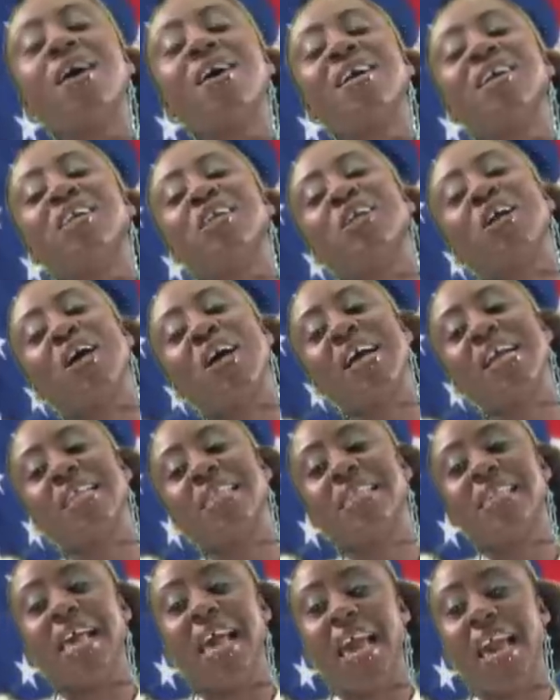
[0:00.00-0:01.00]

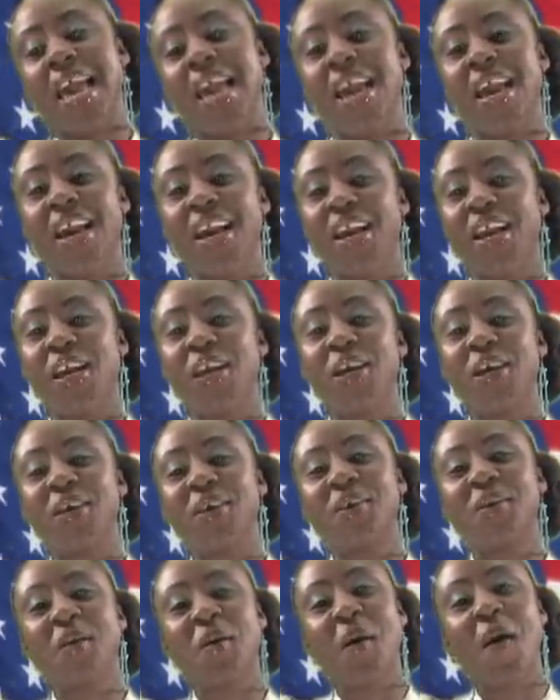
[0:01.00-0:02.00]
Shantae.
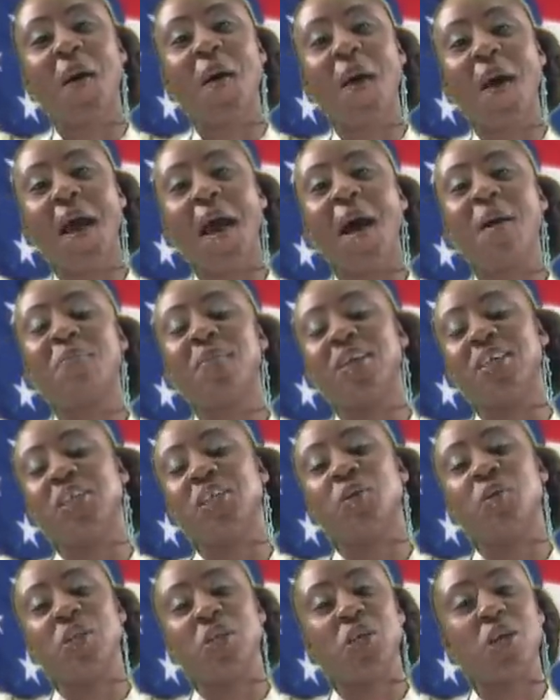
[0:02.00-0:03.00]
I miss
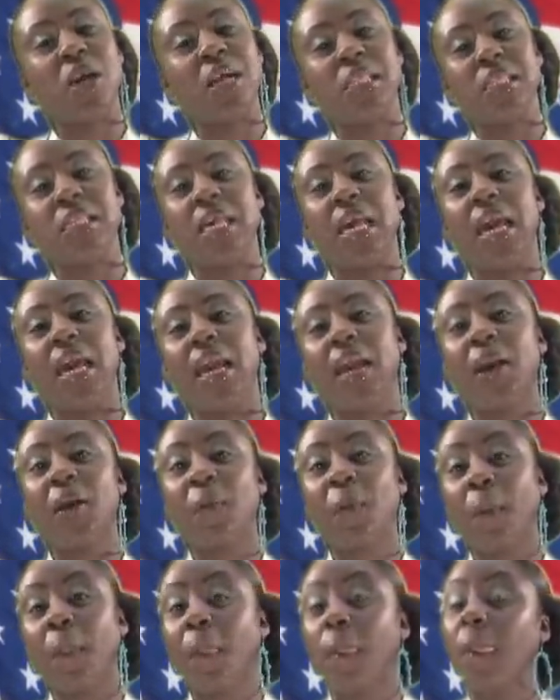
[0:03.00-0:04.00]
you, Shantae.
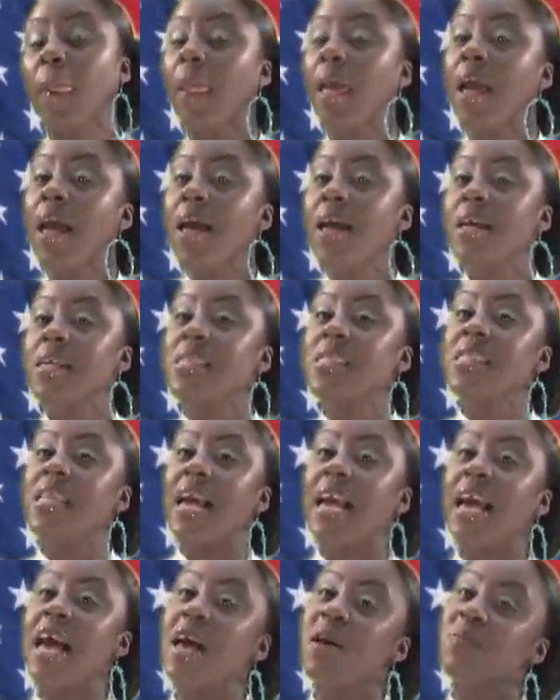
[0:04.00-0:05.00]

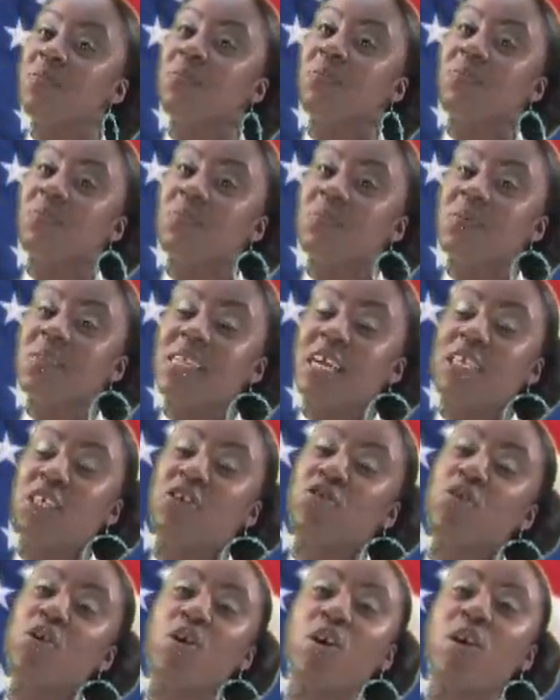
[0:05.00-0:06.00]
Stay up, stay
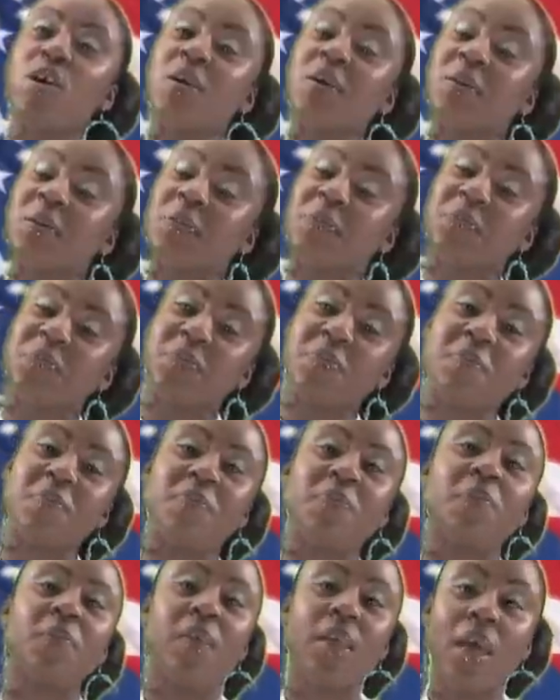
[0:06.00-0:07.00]
strong.
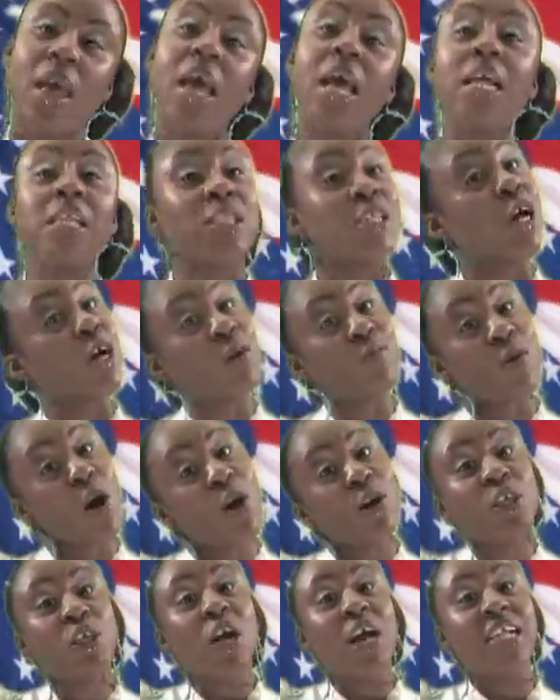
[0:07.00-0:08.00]
Tuck and roll,
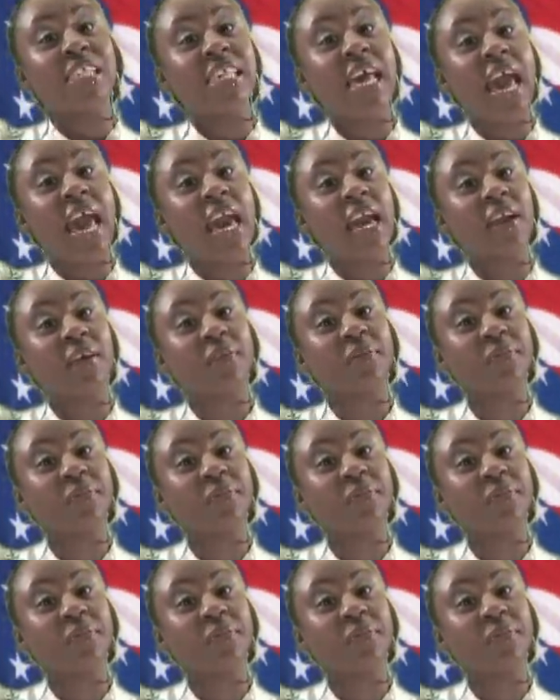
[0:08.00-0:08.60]
Shantae.